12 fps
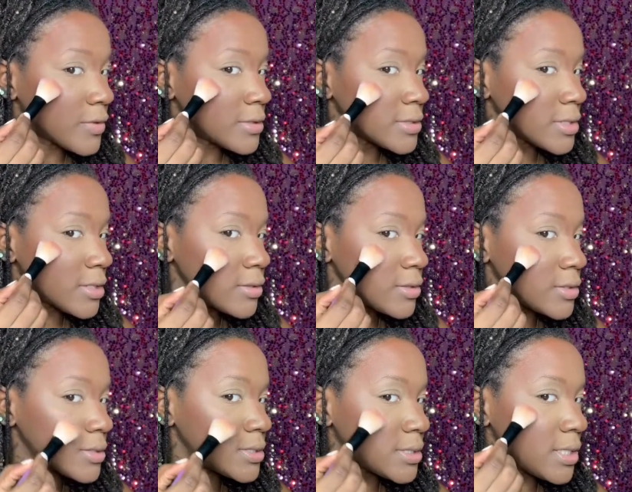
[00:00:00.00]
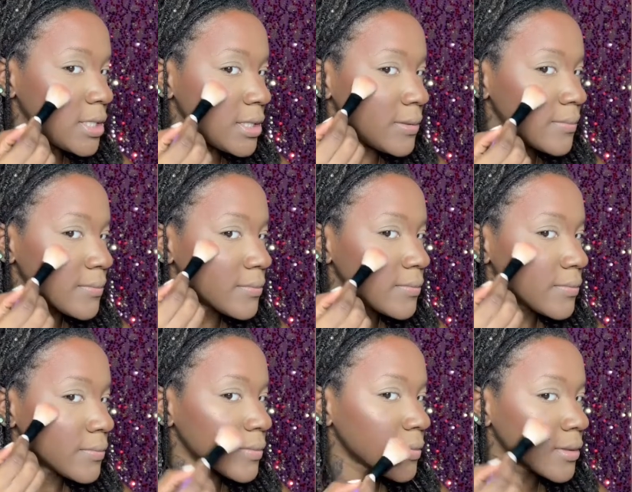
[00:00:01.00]
So you'll see,
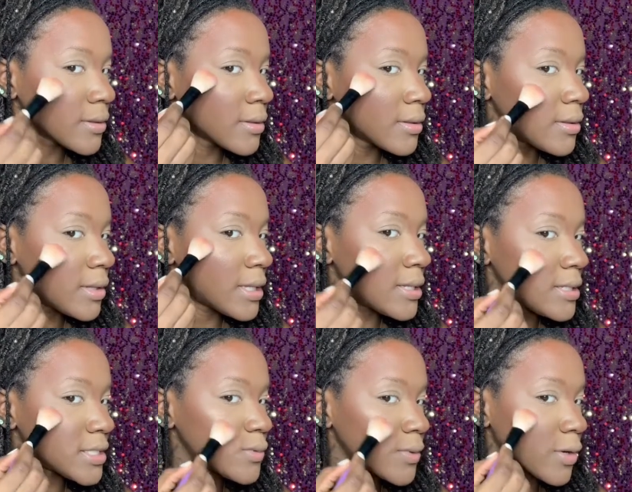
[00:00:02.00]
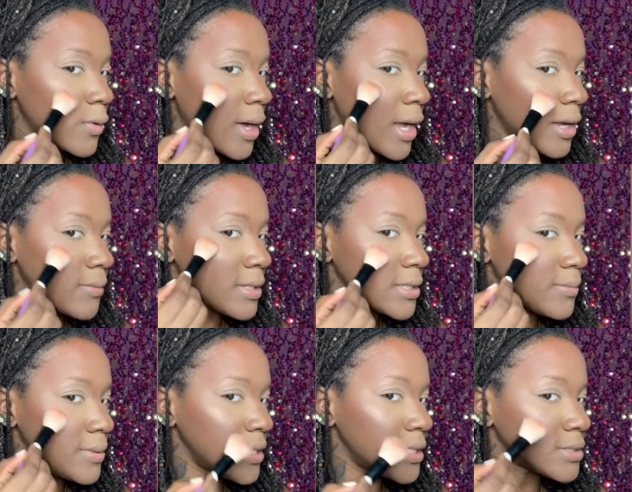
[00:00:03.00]
it doesn't require me to
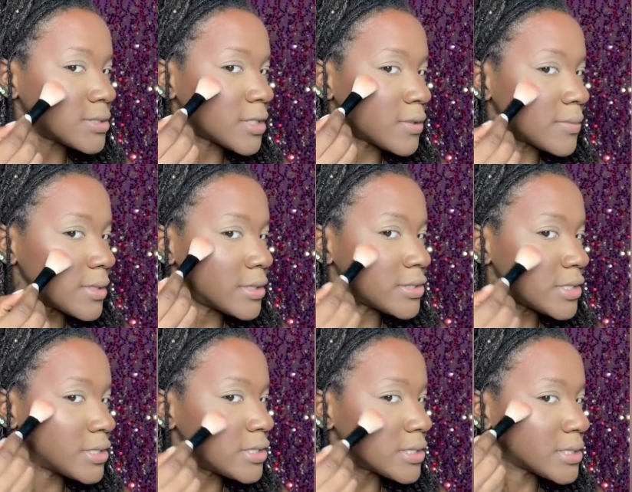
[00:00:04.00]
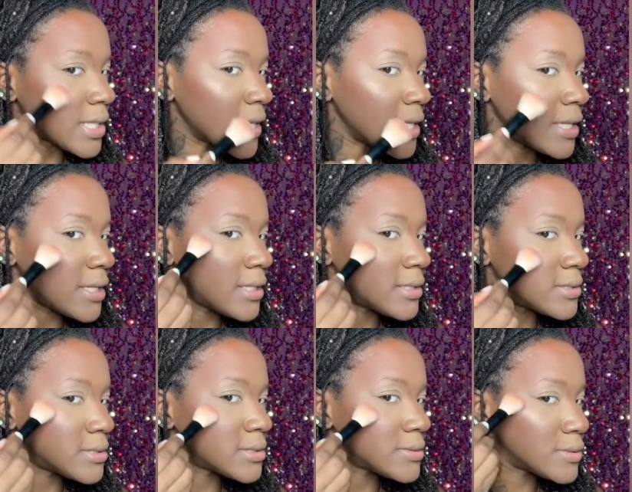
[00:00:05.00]
blend so much. It just like
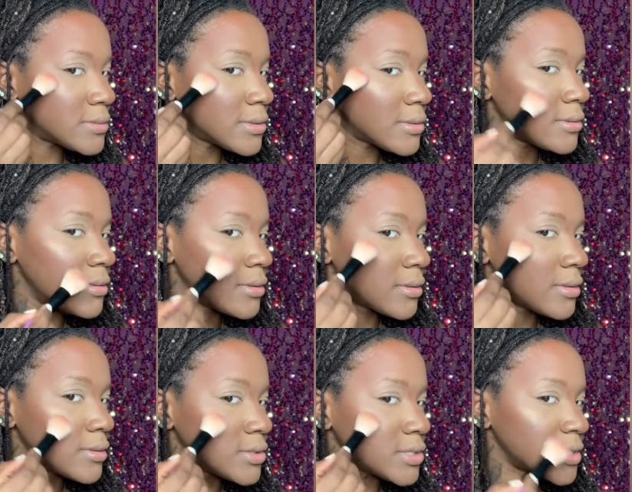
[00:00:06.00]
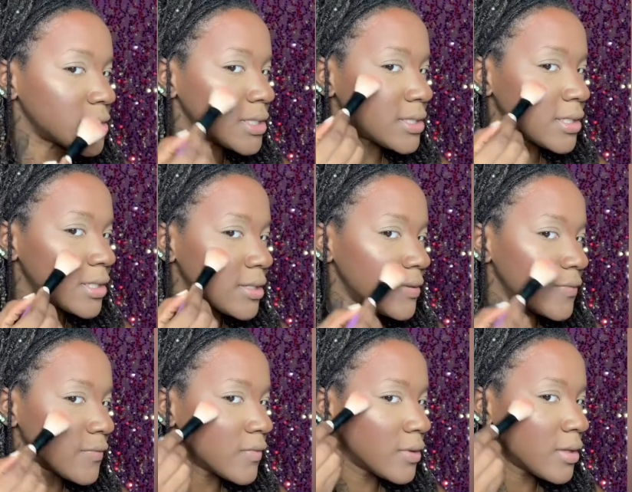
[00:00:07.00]
hits just enough
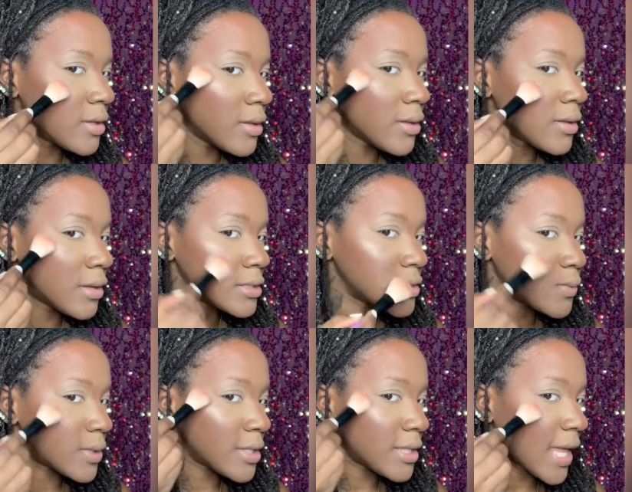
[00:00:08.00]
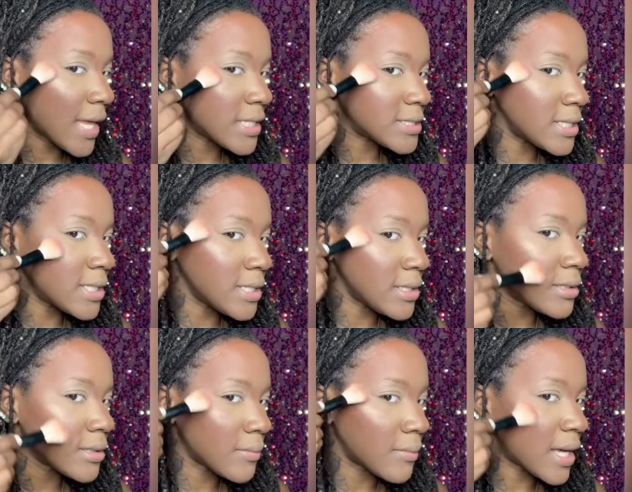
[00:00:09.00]
to where the light is hitting
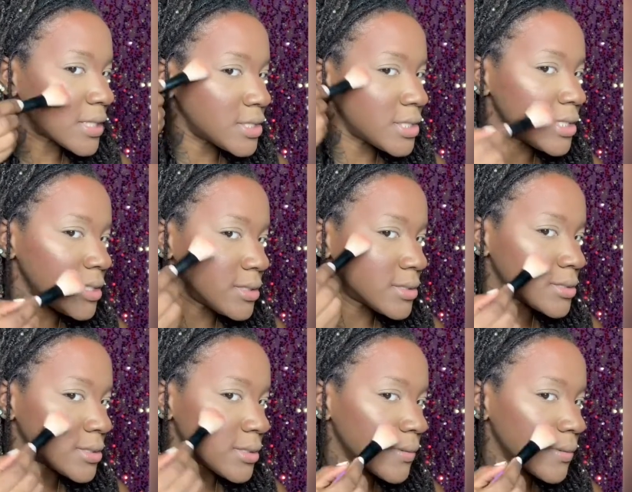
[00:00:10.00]
my cheeks.